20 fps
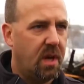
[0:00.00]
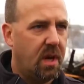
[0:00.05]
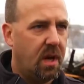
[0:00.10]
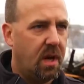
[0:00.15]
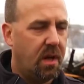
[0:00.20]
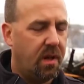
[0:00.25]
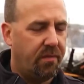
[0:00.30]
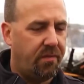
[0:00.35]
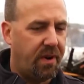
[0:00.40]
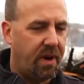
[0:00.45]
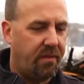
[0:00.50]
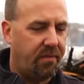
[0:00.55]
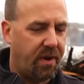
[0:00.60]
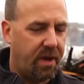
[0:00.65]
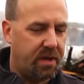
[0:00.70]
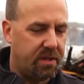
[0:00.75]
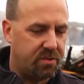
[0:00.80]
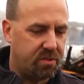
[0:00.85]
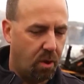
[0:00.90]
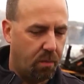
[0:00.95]
uh, the
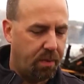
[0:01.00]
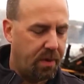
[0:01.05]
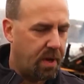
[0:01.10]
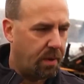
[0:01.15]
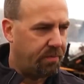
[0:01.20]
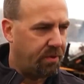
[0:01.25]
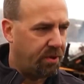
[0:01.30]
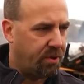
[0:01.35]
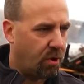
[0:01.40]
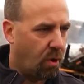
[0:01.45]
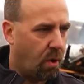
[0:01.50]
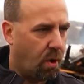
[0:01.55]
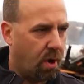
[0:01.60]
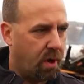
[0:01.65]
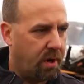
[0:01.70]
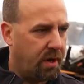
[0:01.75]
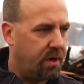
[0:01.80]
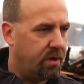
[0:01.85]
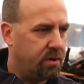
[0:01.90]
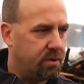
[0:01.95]
firefighters opened up the
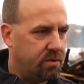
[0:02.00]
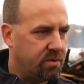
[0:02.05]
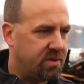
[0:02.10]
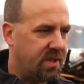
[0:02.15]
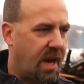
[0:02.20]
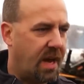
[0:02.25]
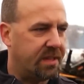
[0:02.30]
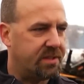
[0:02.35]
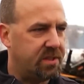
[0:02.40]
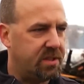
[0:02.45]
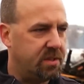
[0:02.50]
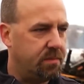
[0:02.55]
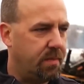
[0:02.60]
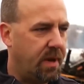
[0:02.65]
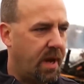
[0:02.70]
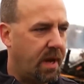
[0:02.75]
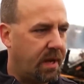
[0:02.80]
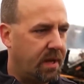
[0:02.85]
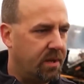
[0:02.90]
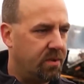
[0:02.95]
door, it introduced oxygen
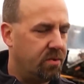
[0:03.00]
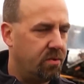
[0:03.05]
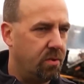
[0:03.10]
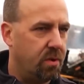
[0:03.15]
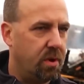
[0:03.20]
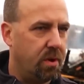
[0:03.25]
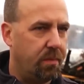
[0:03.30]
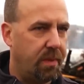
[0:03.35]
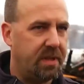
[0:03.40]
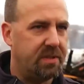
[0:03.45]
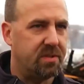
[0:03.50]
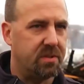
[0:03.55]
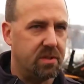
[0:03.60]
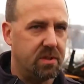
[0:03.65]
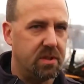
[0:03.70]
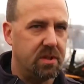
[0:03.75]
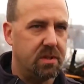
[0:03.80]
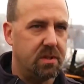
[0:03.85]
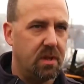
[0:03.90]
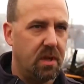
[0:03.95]
back into it.
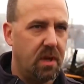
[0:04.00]
Basically,